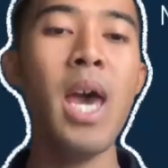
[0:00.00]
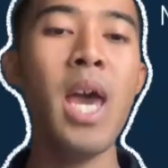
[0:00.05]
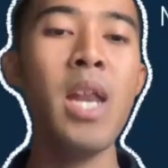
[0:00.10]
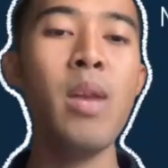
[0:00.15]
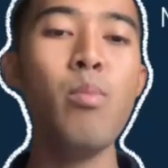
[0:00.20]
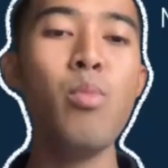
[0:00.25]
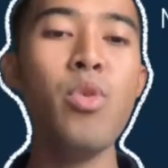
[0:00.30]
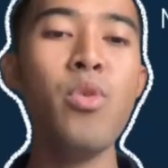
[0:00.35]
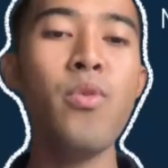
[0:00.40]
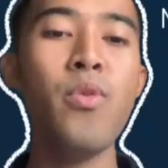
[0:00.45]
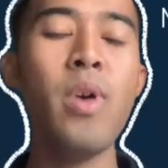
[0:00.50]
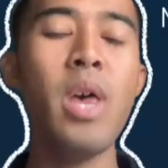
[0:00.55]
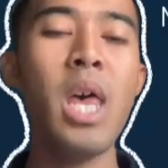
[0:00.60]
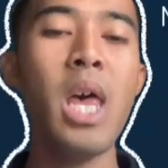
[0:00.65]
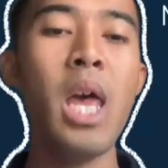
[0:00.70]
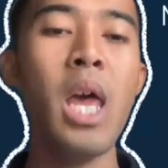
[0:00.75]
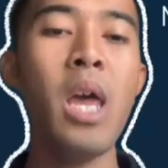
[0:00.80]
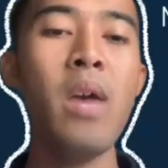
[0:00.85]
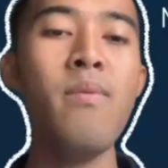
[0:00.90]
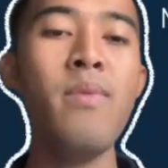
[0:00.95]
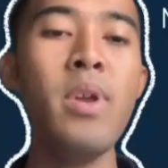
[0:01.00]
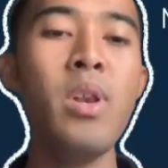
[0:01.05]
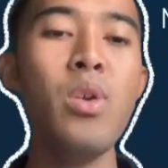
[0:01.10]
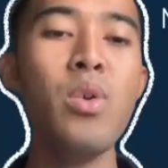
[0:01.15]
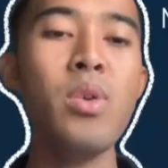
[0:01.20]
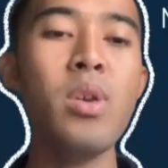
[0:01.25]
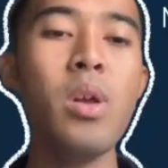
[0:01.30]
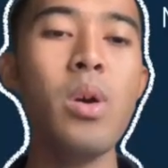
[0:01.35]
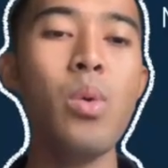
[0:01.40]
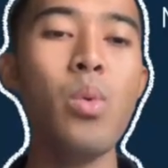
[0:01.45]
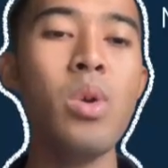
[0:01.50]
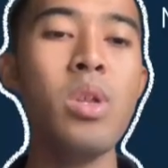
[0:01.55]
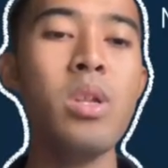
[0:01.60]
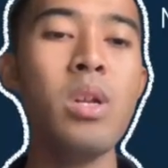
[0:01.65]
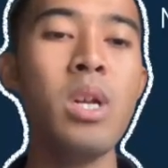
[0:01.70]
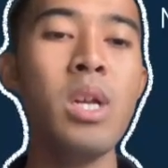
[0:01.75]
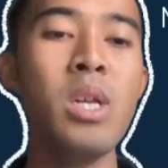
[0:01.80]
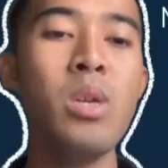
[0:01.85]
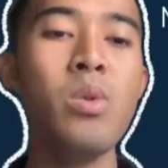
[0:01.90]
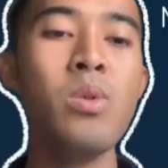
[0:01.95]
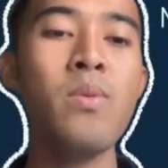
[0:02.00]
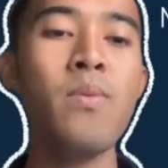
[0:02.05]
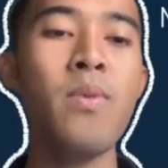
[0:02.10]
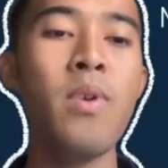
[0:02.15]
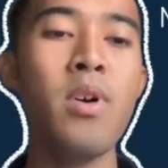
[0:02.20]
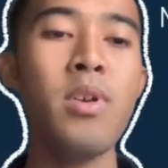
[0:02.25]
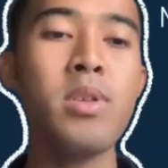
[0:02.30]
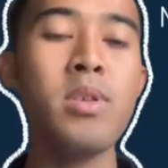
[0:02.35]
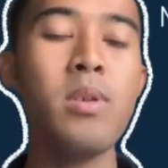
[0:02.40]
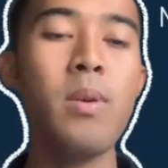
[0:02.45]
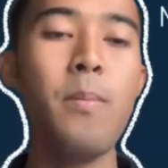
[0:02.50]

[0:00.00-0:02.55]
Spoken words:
and move heavy load with reduced force.